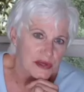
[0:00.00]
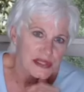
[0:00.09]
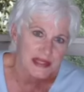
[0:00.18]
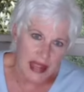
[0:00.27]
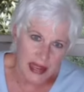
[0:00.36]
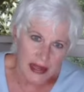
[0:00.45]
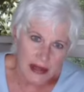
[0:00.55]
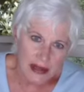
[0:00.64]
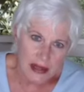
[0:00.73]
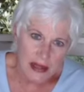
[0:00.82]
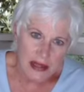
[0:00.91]

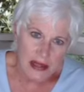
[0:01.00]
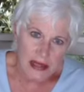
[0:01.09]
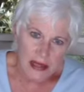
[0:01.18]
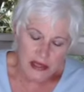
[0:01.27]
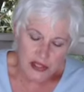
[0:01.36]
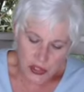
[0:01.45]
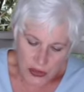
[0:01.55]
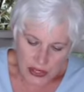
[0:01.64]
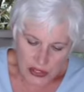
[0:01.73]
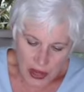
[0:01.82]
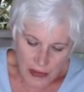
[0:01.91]
saying to
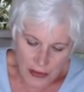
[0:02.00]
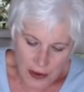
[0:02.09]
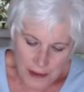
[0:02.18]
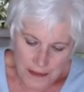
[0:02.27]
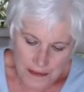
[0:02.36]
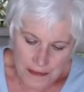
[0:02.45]
each other.